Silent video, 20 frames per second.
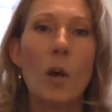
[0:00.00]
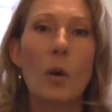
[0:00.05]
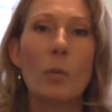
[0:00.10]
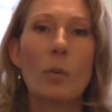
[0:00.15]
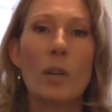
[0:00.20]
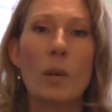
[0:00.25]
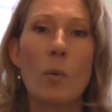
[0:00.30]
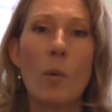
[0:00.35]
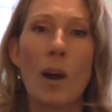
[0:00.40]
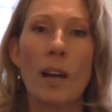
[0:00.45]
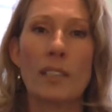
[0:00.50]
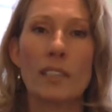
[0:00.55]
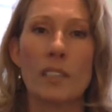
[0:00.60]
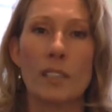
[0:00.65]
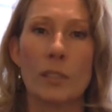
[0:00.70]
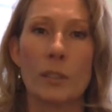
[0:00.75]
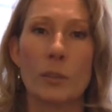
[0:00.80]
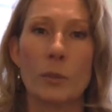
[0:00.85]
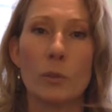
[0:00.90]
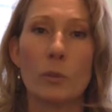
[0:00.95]
we want
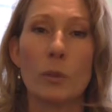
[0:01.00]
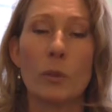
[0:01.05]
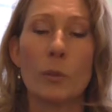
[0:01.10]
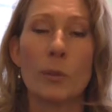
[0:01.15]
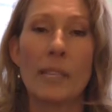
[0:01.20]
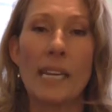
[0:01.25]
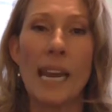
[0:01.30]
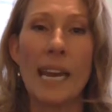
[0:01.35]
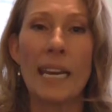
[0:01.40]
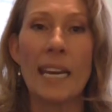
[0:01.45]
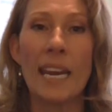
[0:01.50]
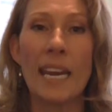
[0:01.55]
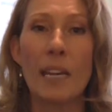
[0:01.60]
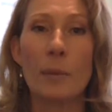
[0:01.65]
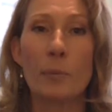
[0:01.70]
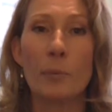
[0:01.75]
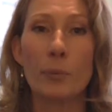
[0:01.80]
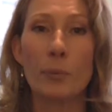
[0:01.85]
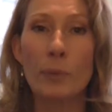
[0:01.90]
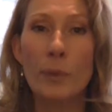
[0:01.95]
to create
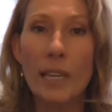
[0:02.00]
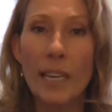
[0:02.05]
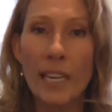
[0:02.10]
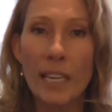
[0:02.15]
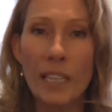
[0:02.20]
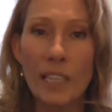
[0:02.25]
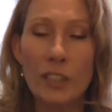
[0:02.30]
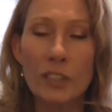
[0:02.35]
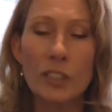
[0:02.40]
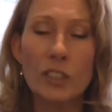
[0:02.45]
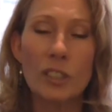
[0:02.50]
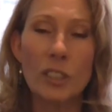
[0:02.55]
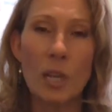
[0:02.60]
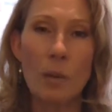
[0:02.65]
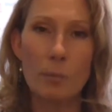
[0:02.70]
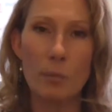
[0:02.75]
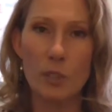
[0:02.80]
a bridge